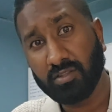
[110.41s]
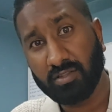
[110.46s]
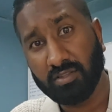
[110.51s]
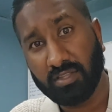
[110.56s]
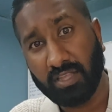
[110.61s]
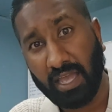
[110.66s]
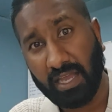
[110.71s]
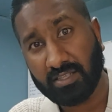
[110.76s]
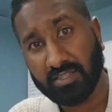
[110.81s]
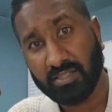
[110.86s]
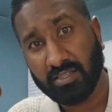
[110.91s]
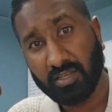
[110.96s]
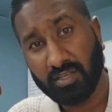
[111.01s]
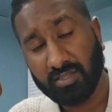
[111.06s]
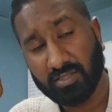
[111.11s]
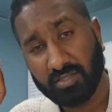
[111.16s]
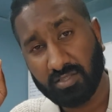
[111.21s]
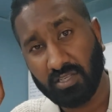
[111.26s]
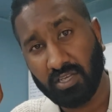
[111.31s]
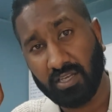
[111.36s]
that
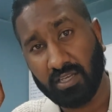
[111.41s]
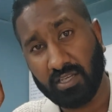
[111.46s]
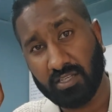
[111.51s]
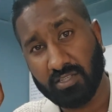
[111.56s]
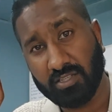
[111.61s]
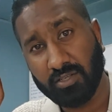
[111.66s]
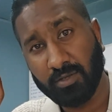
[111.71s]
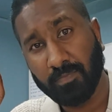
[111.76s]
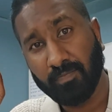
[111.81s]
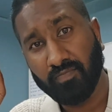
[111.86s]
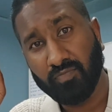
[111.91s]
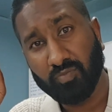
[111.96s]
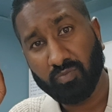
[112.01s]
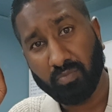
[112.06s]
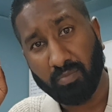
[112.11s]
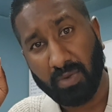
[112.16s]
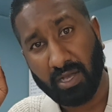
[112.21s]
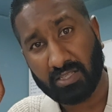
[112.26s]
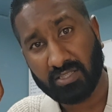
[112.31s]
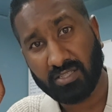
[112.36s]
circuit
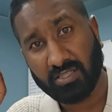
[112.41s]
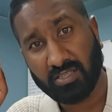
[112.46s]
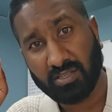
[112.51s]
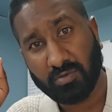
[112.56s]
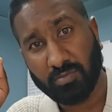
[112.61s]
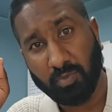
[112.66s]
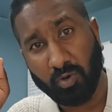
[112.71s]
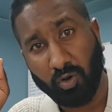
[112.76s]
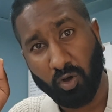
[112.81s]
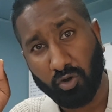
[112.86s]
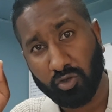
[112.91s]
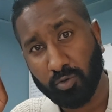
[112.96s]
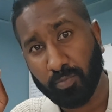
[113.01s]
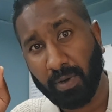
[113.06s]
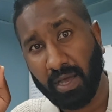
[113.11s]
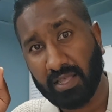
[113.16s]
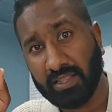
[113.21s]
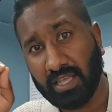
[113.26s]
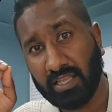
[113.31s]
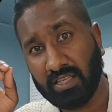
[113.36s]
must
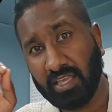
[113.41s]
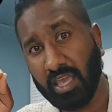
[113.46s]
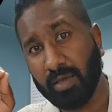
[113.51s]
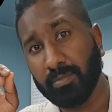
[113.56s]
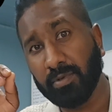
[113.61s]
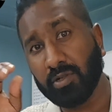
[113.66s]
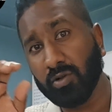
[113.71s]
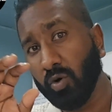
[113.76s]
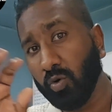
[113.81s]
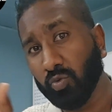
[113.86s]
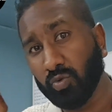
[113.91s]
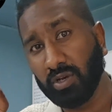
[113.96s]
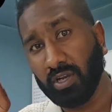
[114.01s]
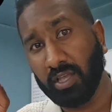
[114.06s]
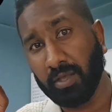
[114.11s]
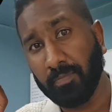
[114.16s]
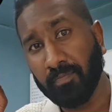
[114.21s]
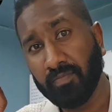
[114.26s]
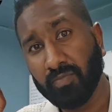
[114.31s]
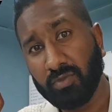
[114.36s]
occupy that cable only.